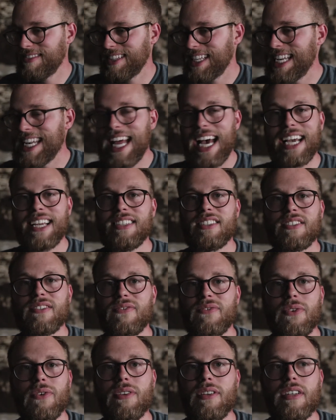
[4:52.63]
nights
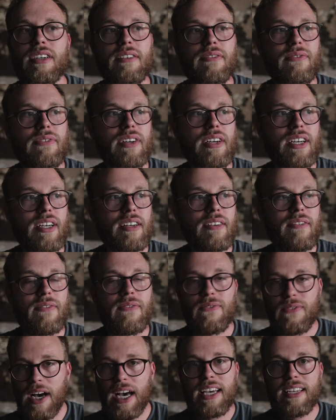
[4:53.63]
full of
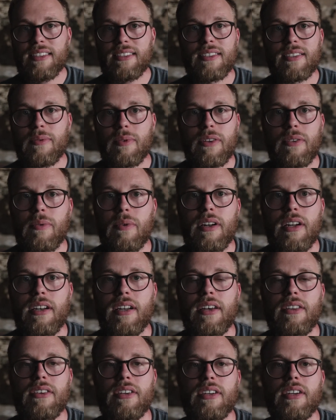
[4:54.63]
fights with one
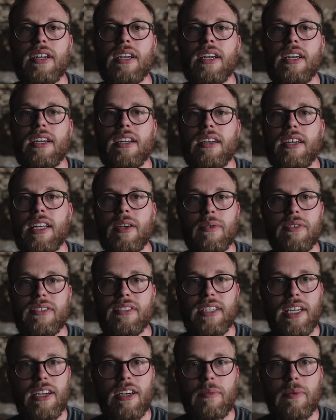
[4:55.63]
another. It was
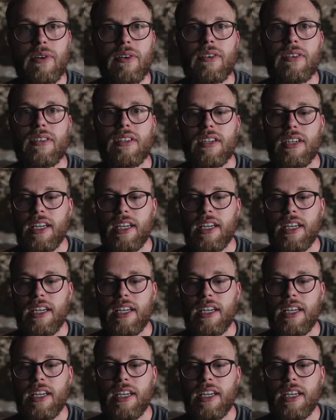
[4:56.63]
terrible.